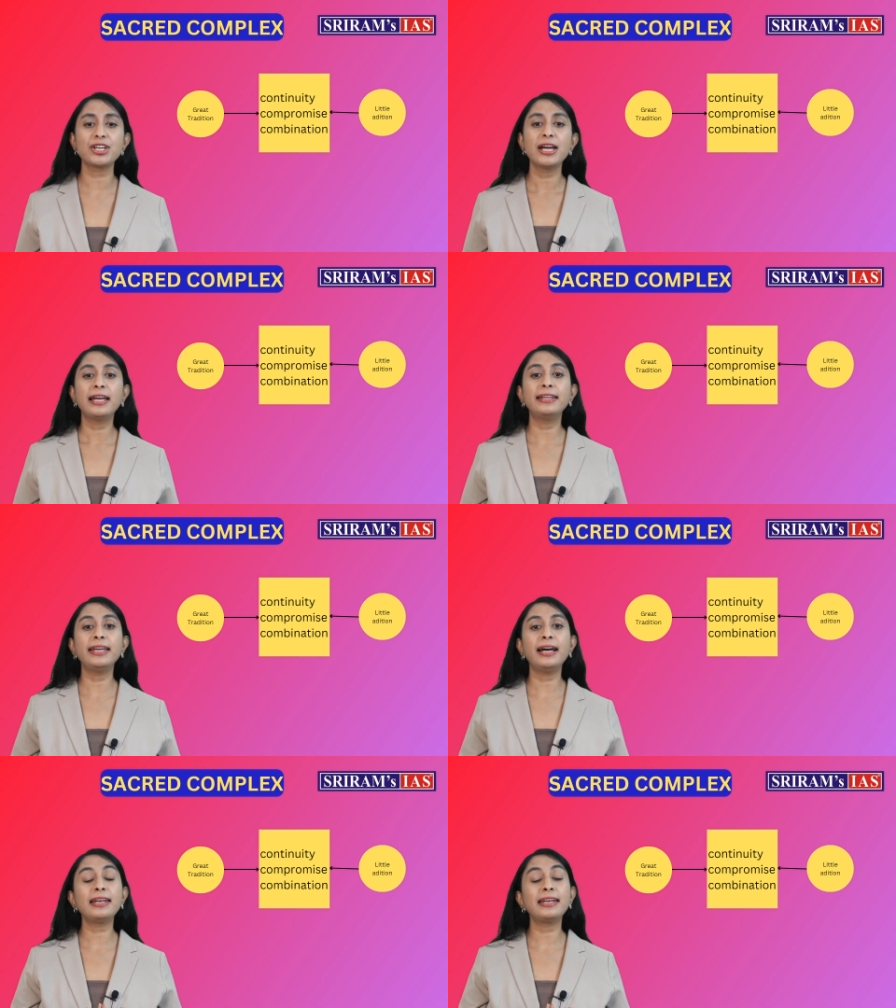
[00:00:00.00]
they are
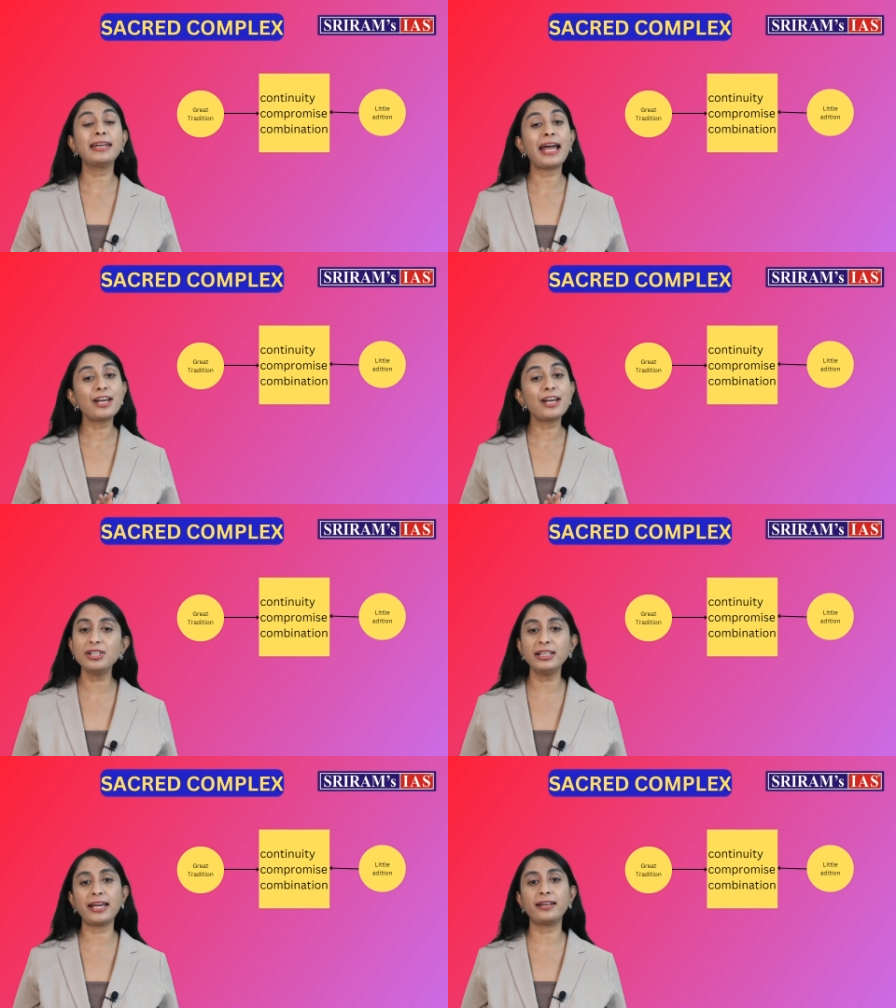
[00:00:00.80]
national in
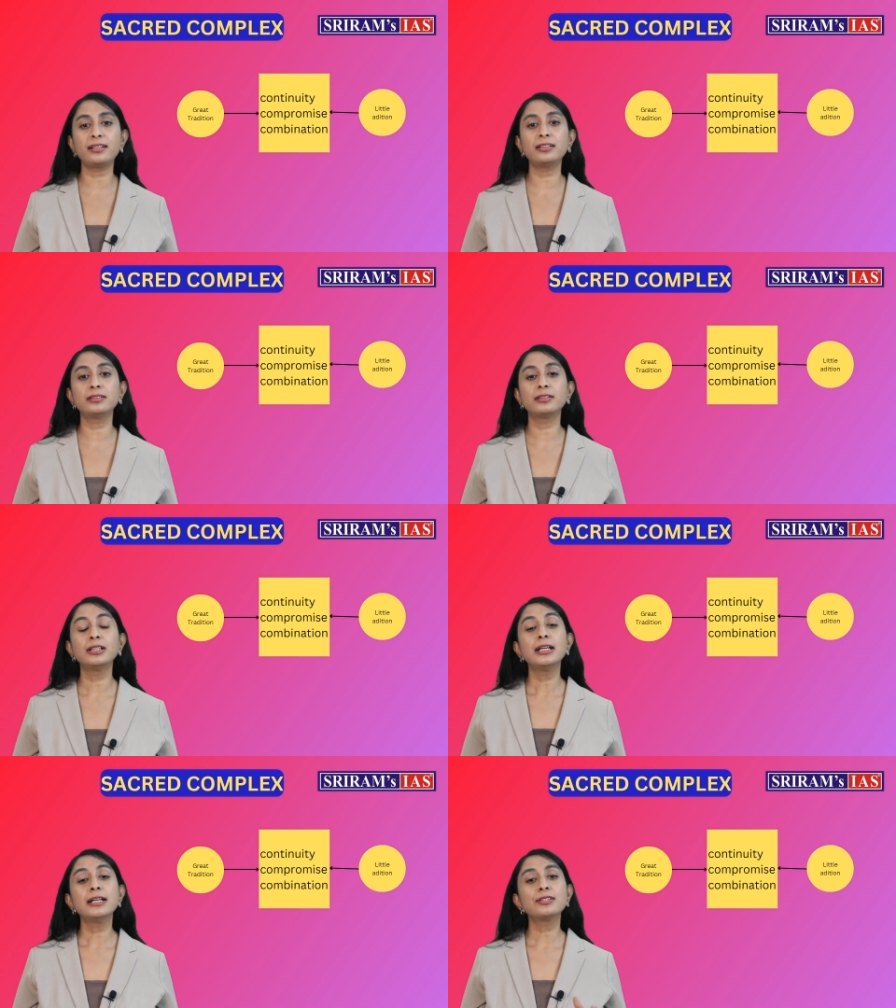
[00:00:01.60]
character.
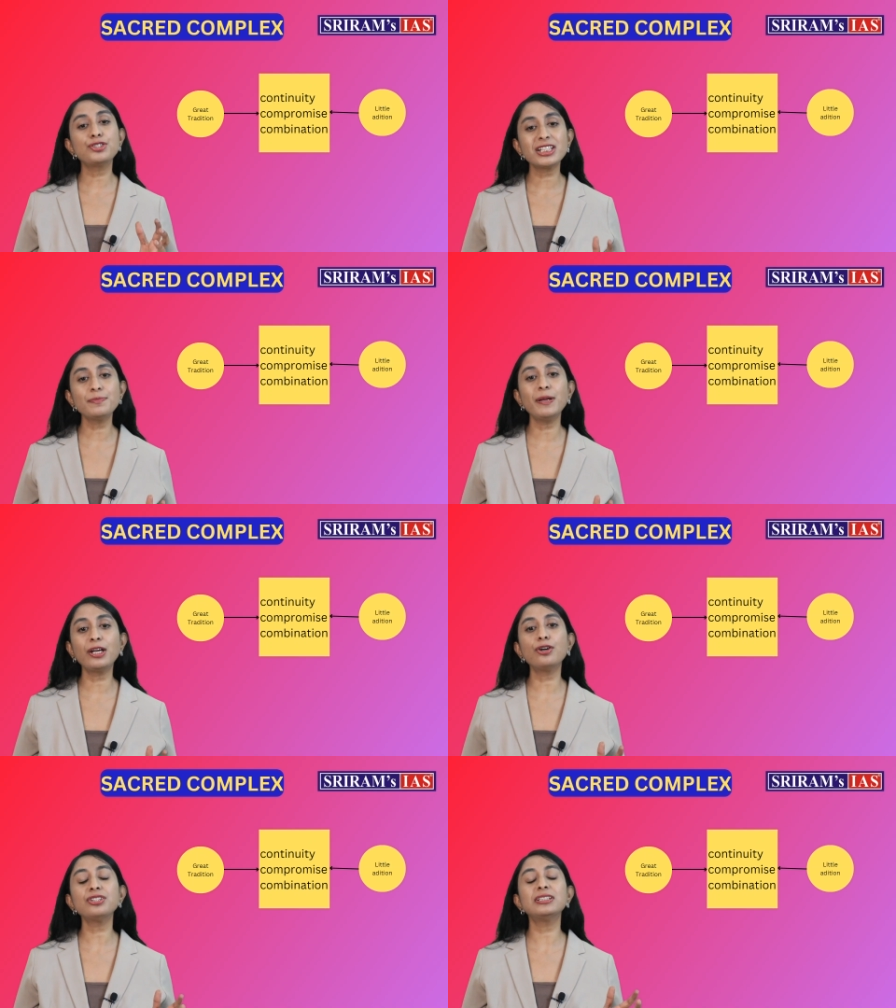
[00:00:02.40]
So just
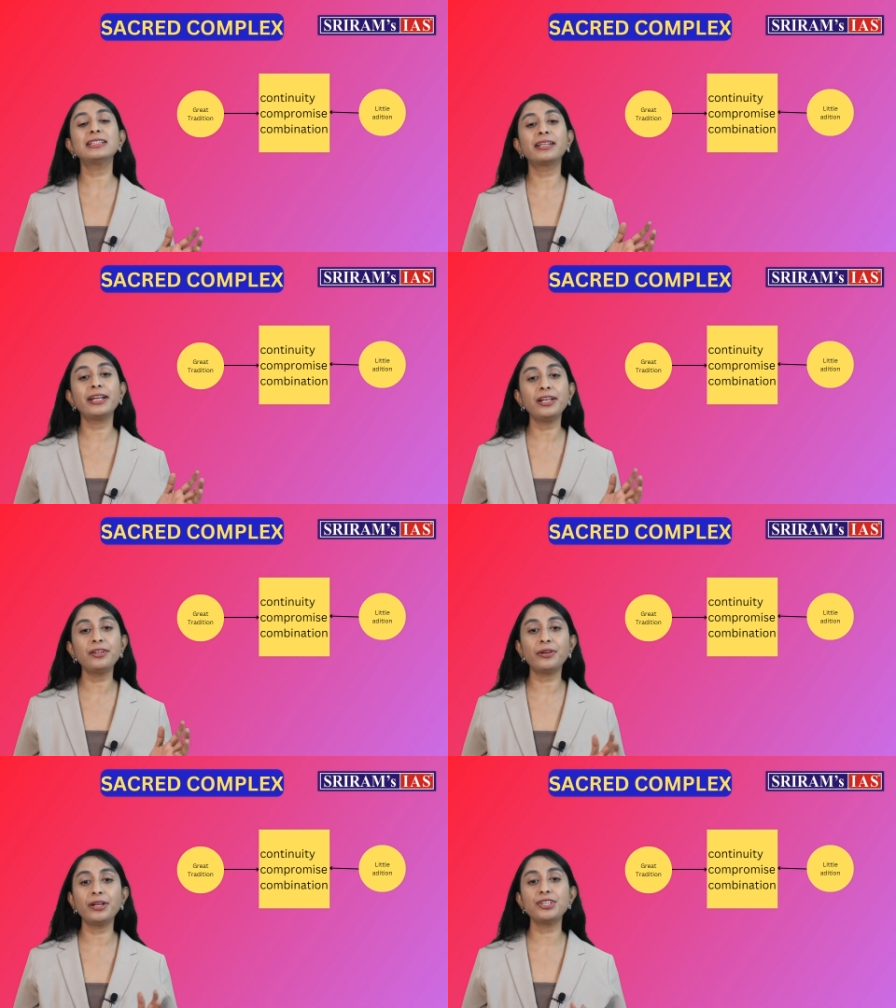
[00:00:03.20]
because these great
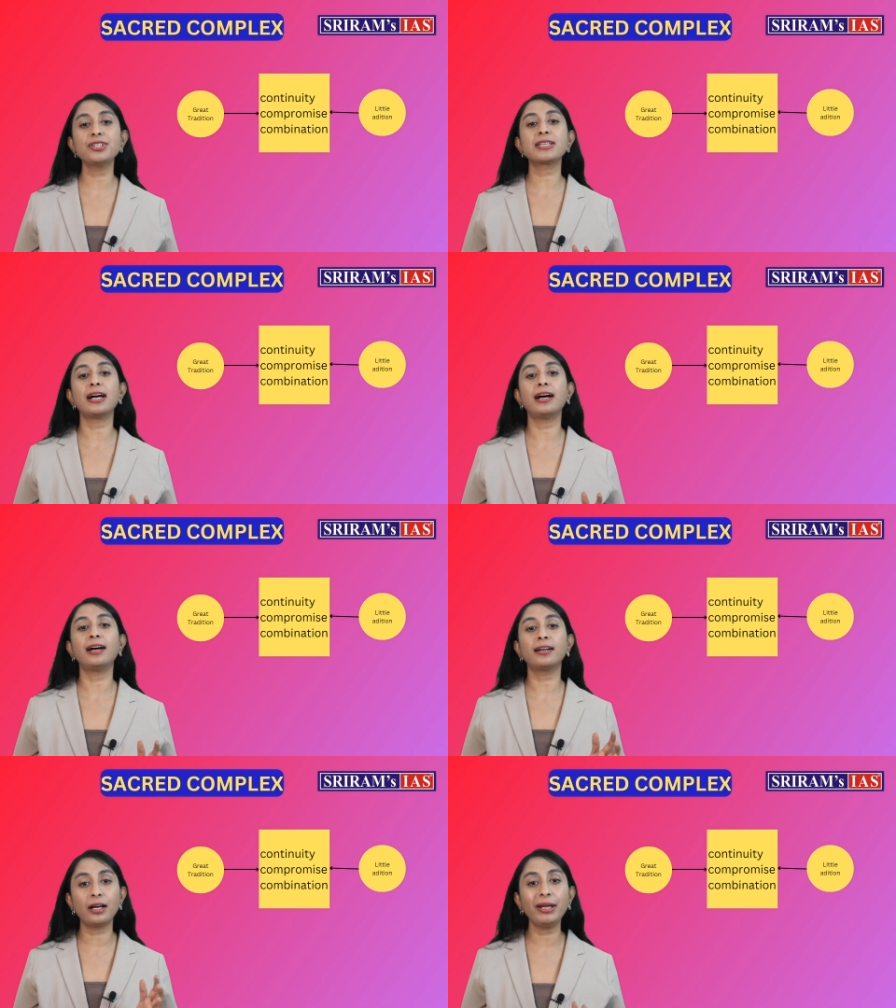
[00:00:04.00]
traditions are
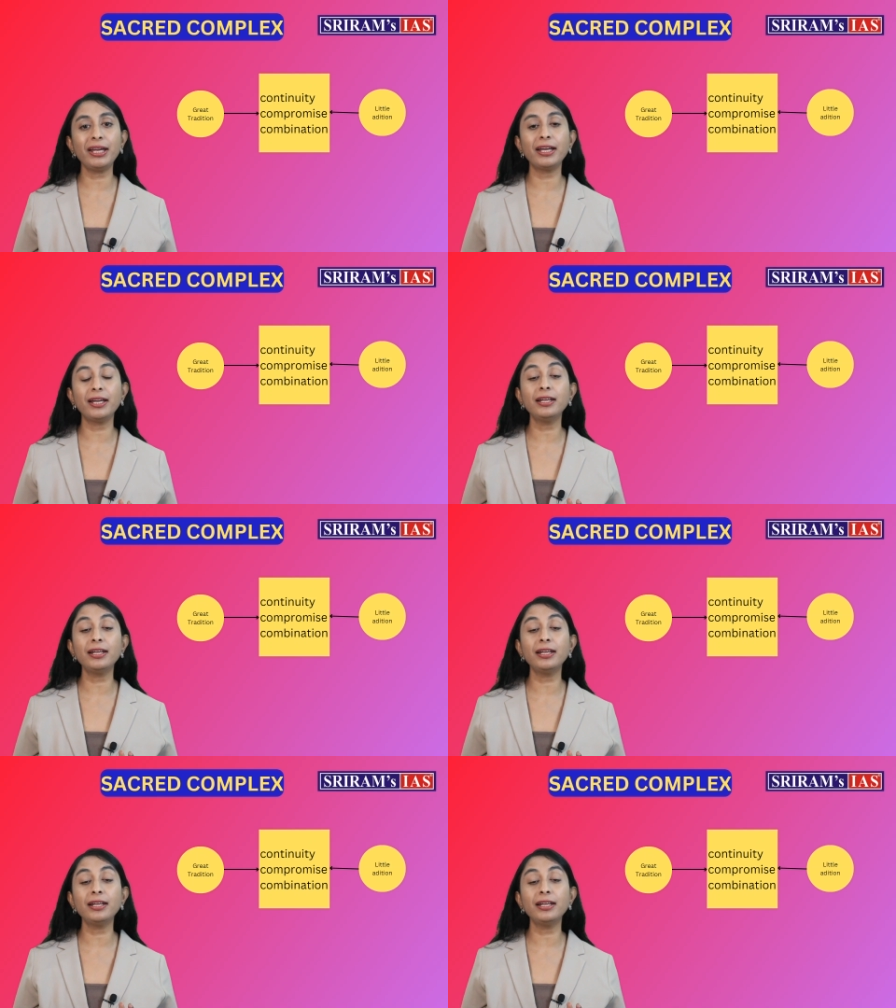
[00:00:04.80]
coming in,